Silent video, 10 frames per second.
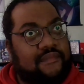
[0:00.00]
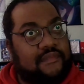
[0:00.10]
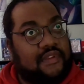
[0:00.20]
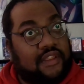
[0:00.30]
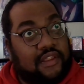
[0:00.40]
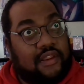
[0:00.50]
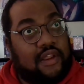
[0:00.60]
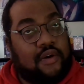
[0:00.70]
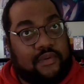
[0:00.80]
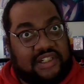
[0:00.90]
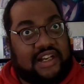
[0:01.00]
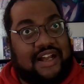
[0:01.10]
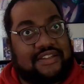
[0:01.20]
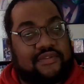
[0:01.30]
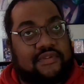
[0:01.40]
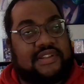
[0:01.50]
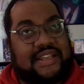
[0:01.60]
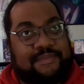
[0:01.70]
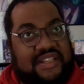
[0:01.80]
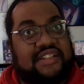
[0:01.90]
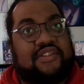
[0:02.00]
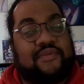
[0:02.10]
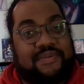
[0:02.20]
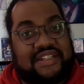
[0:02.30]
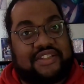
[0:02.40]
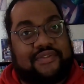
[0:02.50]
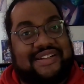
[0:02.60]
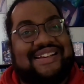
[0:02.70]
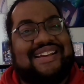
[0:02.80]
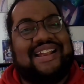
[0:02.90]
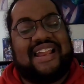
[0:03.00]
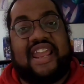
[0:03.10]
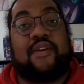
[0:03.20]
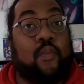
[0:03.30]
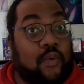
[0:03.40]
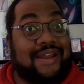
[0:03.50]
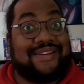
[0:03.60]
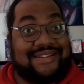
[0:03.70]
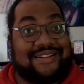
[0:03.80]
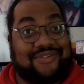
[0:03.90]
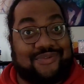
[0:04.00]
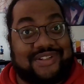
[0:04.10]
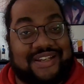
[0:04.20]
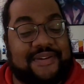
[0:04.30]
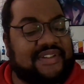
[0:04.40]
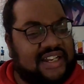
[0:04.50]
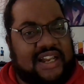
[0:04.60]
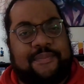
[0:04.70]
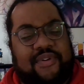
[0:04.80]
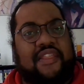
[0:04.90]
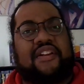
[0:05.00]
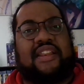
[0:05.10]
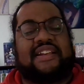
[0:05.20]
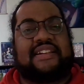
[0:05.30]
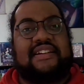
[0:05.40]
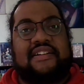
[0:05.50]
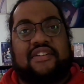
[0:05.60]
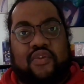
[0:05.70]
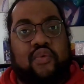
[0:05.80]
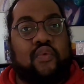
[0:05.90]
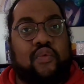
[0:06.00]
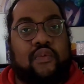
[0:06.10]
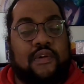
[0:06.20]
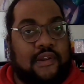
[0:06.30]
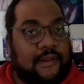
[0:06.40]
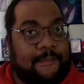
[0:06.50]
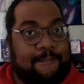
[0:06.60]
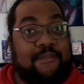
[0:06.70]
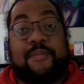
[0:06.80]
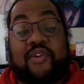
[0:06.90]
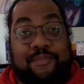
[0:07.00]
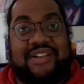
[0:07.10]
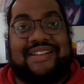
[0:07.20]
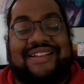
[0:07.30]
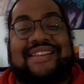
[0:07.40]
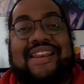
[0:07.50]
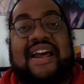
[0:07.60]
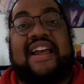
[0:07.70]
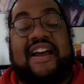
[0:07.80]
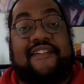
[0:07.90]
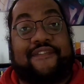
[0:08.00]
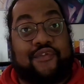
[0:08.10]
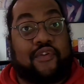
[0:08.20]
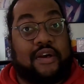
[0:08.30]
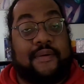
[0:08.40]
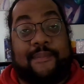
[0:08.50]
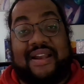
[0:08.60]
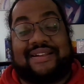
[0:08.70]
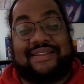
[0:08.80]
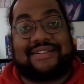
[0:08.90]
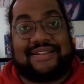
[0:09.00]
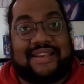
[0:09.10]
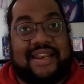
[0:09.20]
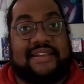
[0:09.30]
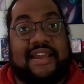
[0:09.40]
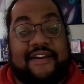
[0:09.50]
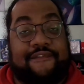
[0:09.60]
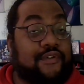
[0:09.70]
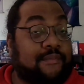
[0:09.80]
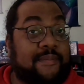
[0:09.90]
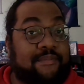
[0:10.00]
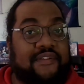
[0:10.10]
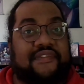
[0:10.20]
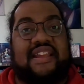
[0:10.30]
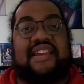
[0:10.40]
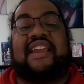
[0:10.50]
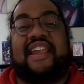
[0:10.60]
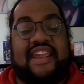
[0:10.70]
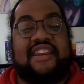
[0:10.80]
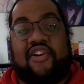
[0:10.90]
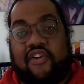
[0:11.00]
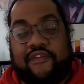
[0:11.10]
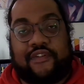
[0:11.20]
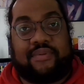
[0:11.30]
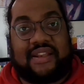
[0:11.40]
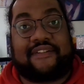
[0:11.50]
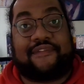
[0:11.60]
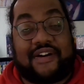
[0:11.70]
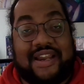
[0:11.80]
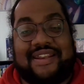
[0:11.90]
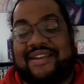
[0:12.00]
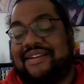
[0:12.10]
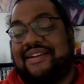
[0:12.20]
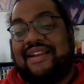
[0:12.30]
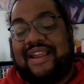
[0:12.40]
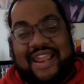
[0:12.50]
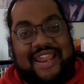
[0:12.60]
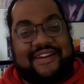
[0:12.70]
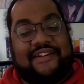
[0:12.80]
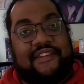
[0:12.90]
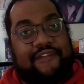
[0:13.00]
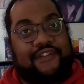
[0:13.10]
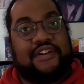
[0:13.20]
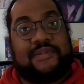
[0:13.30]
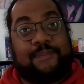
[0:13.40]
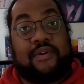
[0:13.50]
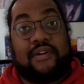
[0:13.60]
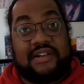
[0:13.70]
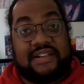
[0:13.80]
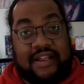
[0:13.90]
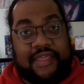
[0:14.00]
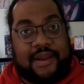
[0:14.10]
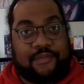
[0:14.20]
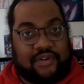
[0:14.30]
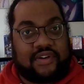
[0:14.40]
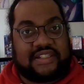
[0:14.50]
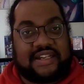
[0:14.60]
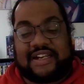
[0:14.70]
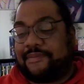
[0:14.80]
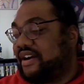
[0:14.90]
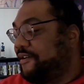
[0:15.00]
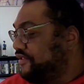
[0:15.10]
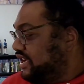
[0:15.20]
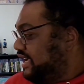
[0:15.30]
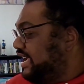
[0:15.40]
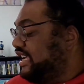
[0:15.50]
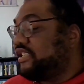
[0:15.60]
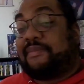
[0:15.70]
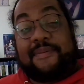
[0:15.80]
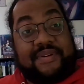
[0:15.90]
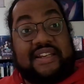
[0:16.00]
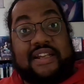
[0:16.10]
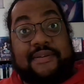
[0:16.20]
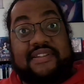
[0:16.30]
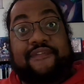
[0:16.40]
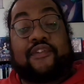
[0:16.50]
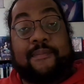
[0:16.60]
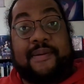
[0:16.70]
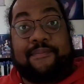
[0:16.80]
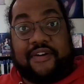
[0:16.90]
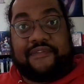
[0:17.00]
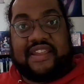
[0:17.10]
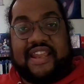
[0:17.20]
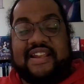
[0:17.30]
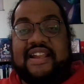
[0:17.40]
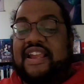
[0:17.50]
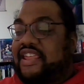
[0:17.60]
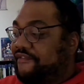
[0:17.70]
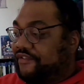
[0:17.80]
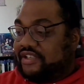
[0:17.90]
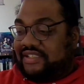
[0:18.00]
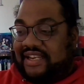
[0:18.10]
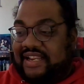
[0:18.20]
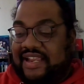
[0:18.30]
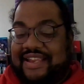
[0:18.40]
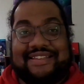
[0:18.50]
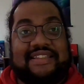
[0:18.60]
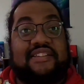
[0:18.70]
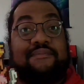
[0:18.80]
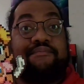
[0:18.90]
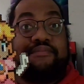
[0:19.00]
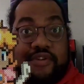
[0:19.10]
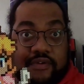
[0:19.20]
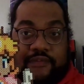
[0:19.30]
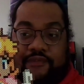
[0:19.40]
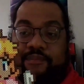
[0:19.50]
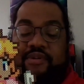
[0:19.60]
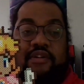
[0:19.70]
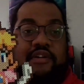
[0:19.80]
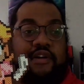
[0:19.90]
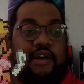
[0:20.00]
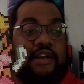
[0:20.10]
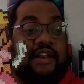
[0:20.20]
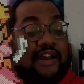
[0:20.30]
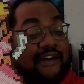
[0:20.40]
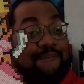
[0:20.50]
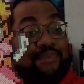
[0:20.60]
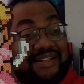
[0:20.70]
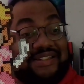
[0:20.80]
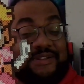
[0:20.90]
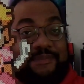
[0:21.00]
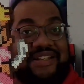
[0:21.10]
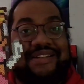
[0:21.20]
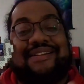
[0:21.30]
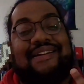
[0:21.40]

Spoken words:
lower consoles like PS2, PS3, and one Nintendo Switch games, and a couple other like cool memorabilia that I have for my collection that I got for my birthday and over Black Friday. And the first part that we're going to talk about is my pickups for my birthday. And the first thing is this beautiful pillar art of Princess Peach.